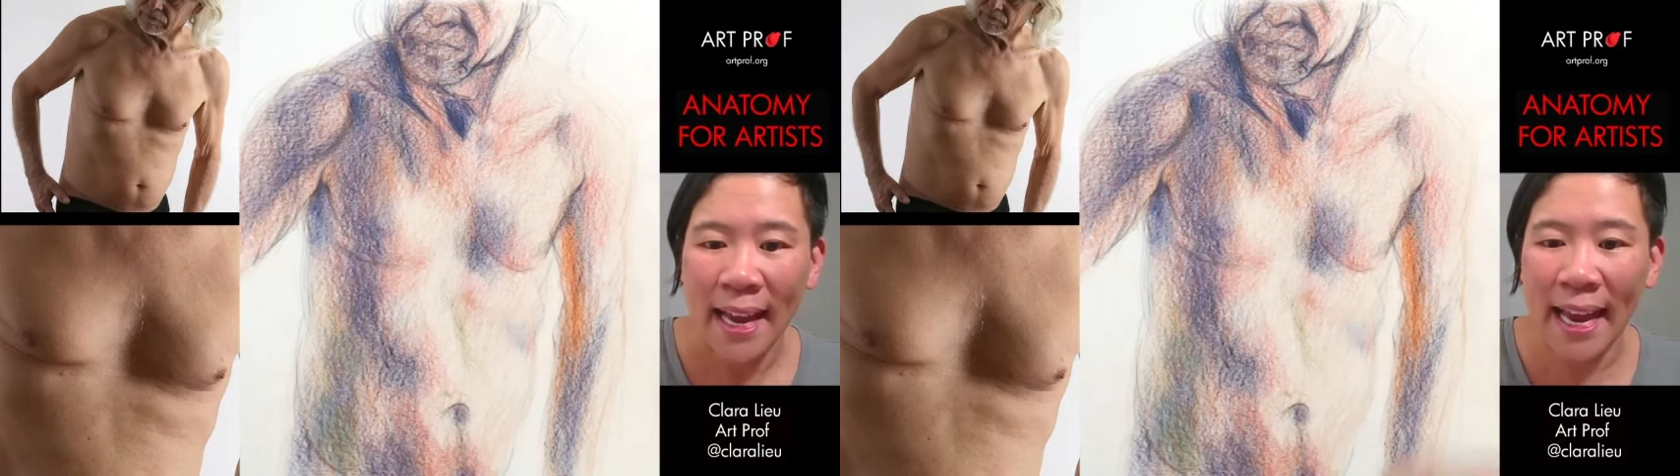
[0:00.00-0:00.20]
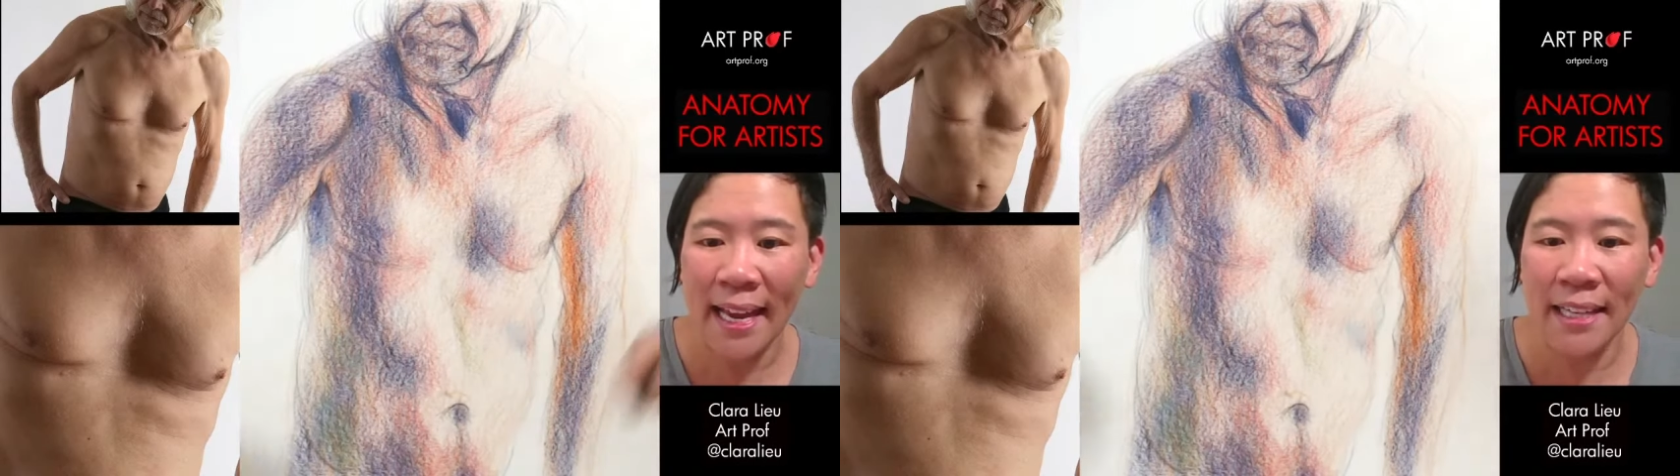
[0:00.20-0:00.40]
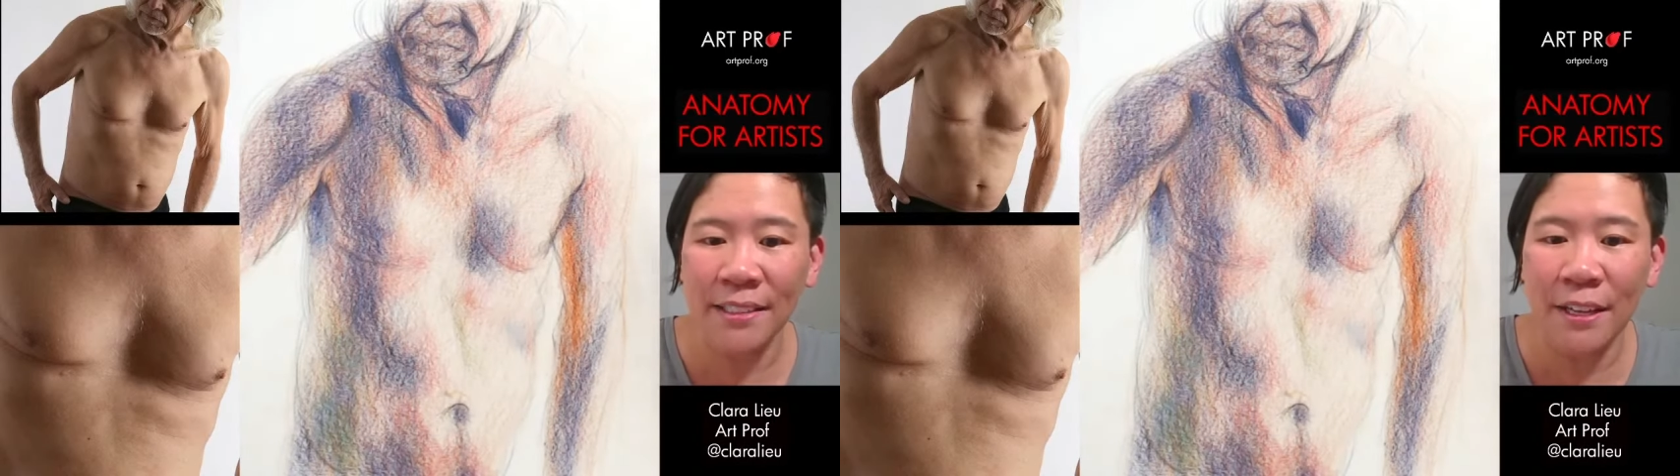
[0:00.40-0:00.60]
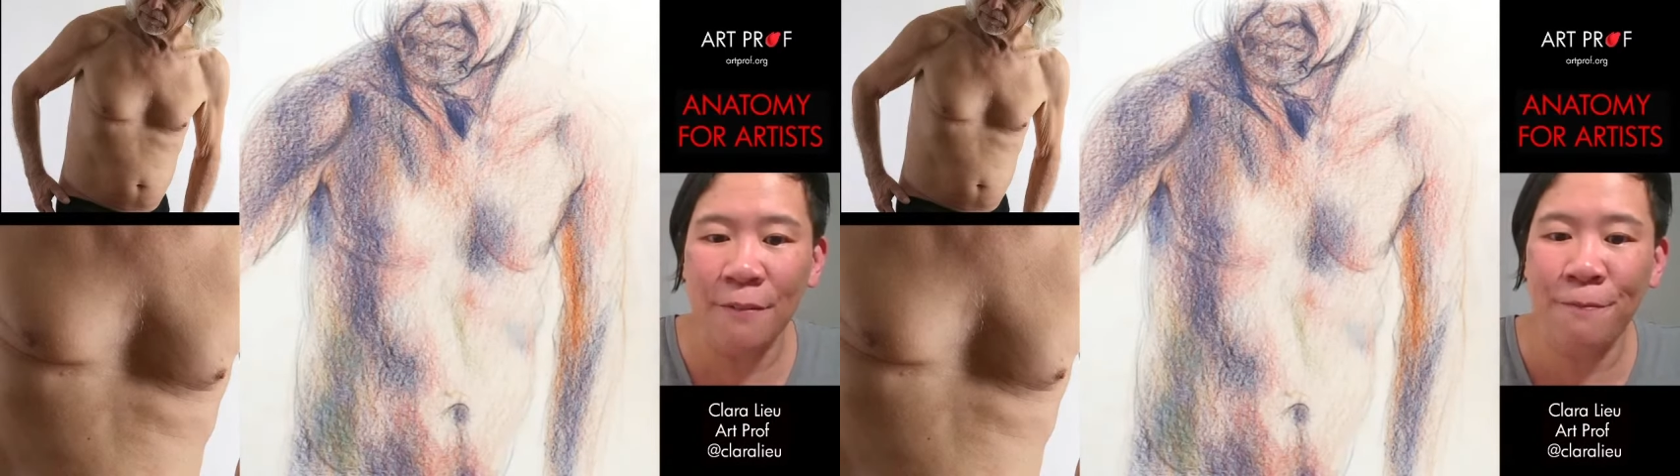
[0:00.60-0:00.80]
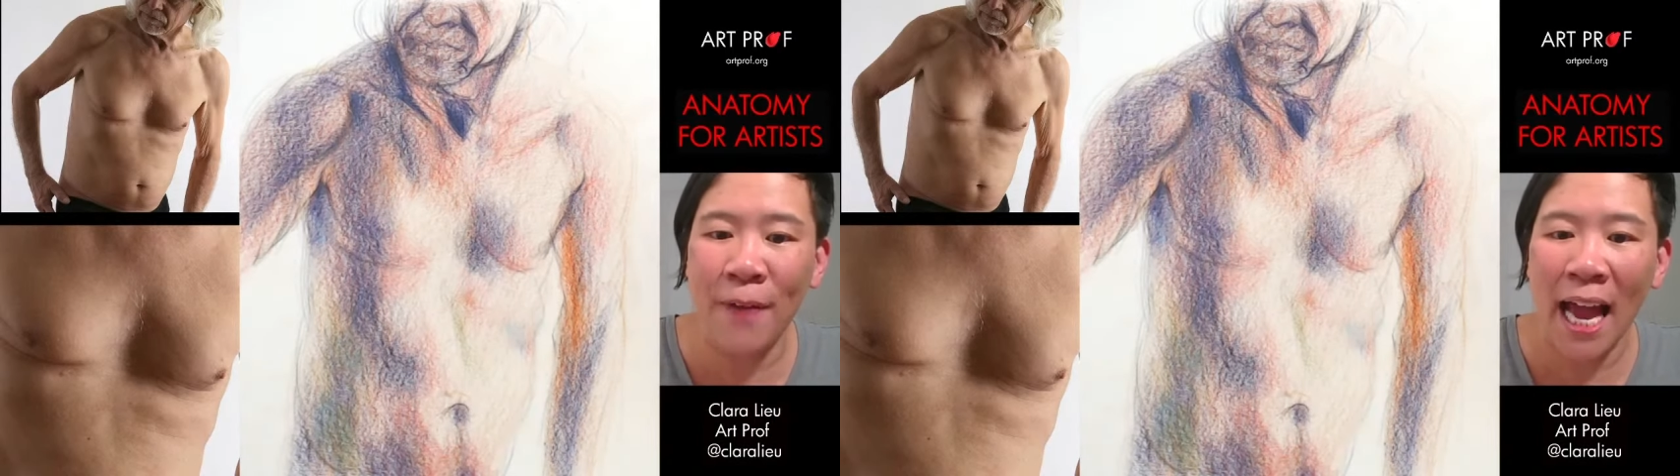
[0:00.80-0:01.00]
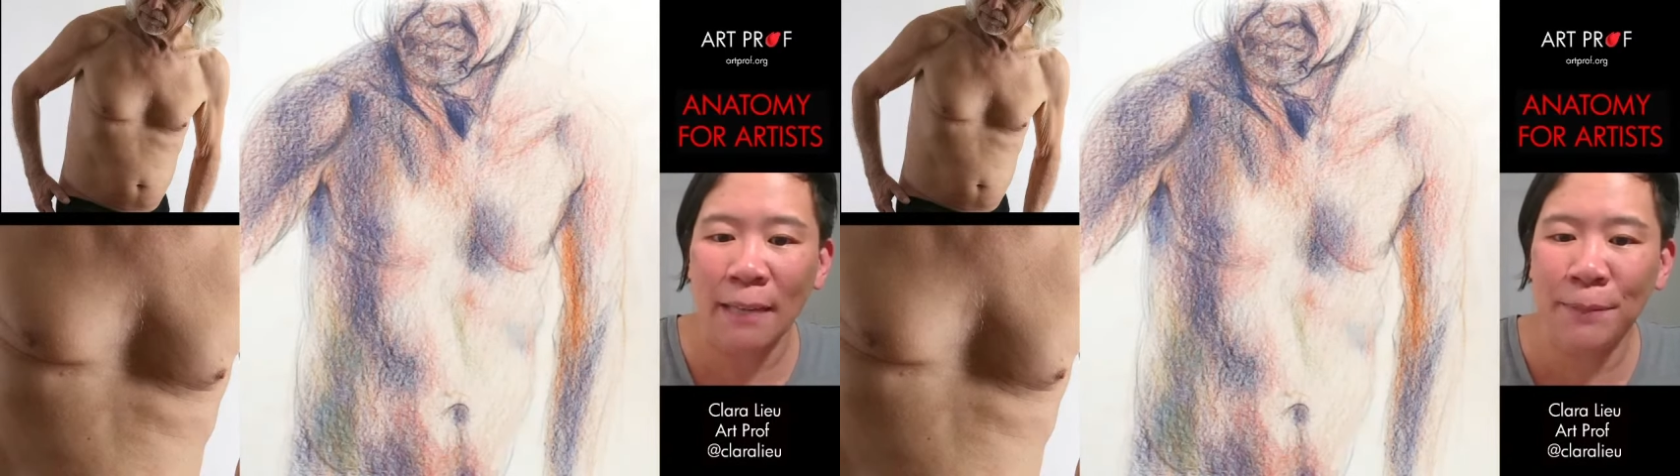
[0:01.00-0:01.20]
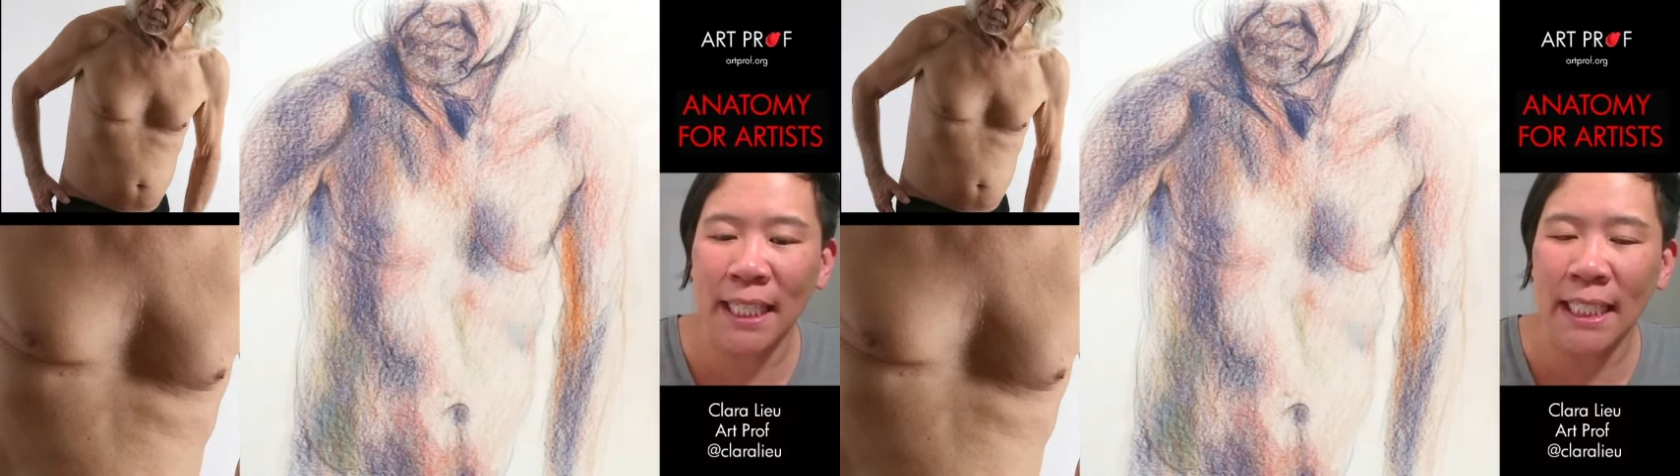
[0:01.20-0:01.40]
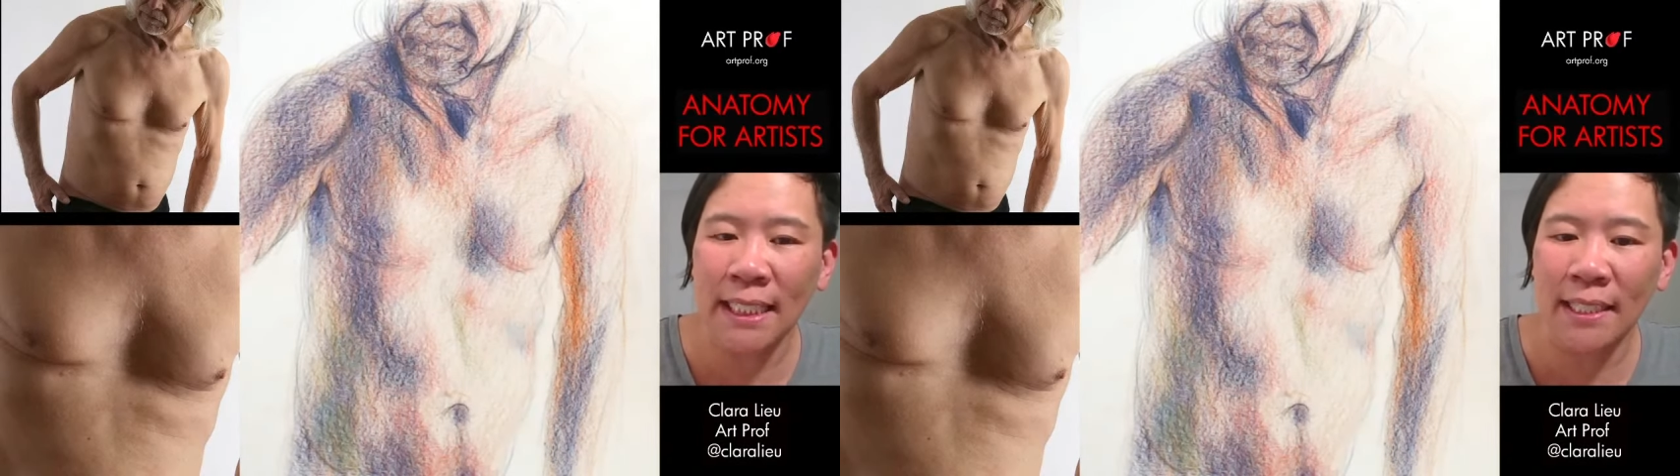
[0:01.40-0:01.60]
And Fab
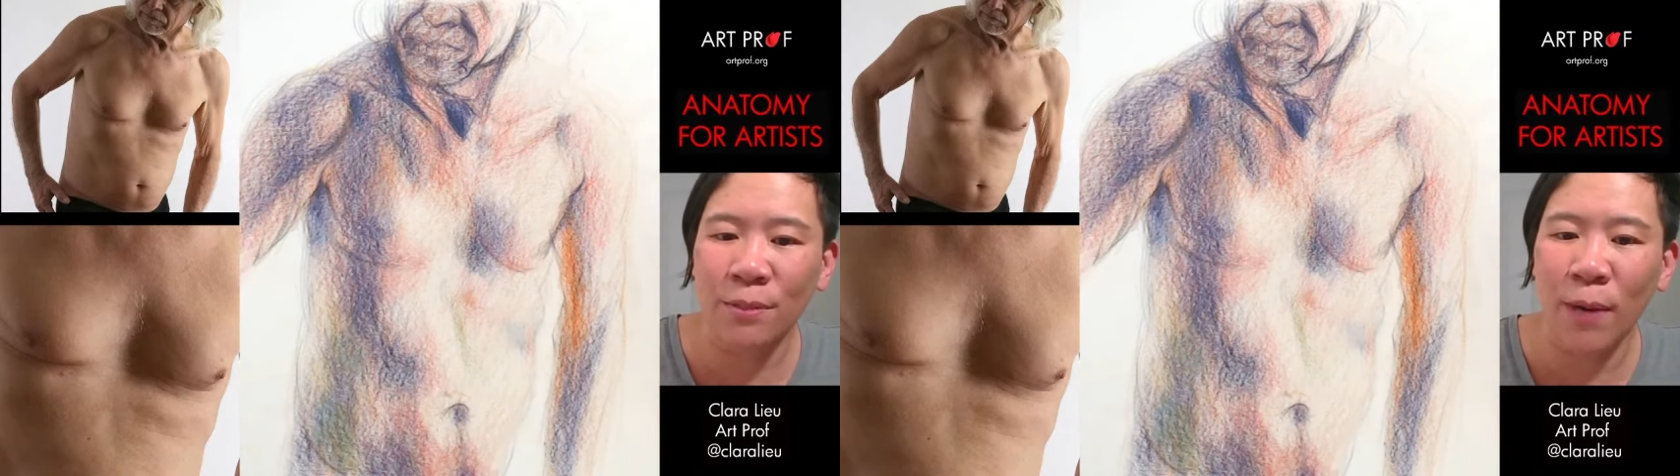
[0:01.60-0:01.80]
Geek says,